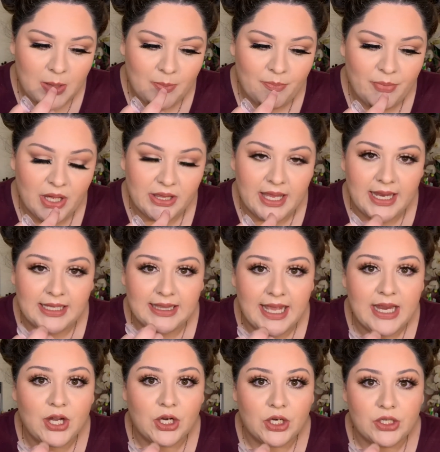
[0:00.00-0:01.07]
but like
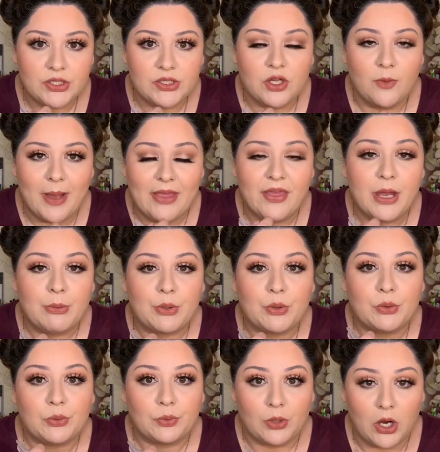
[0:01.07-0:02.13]
they hurt so bad. They
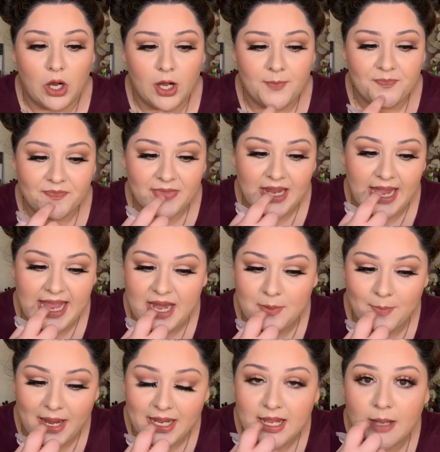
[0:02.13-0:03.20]
were raw and
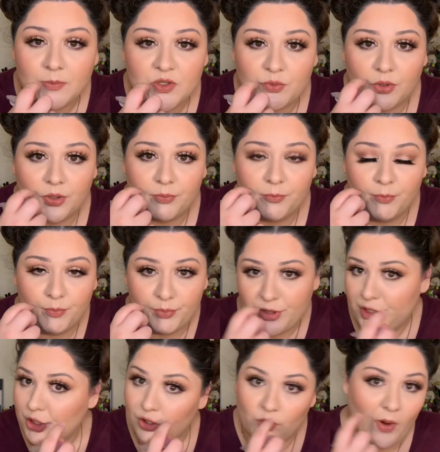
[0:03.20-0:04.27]
my gums were
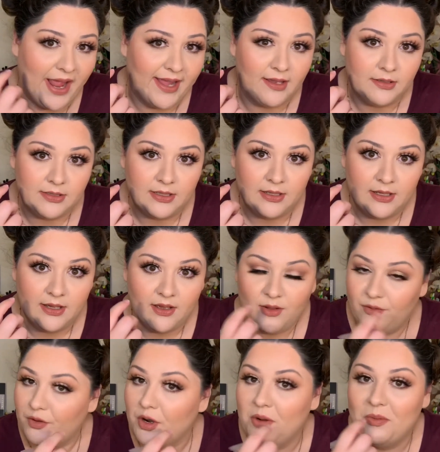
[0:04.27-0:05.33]
pure white
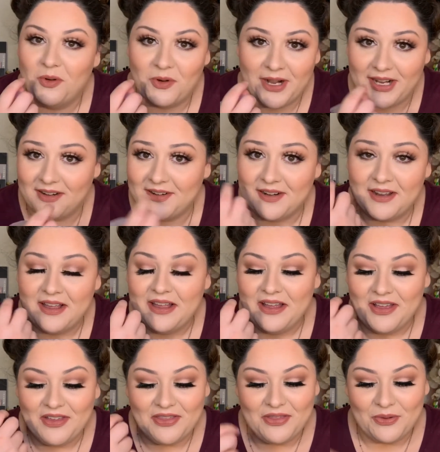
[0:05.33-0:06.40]
from where
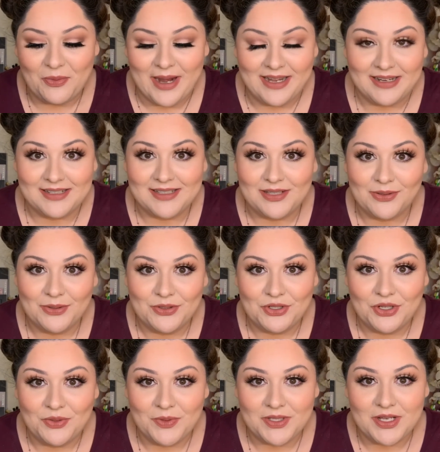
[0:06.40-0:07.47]
the whitening
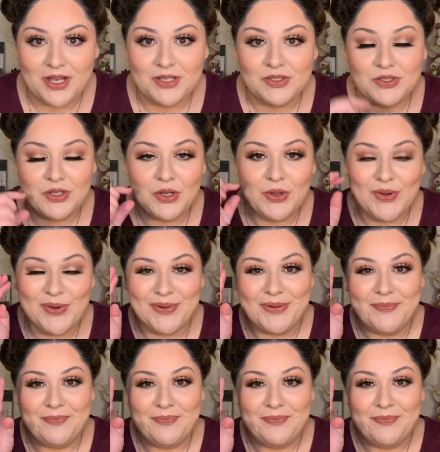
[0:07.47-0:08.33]
solution was on. So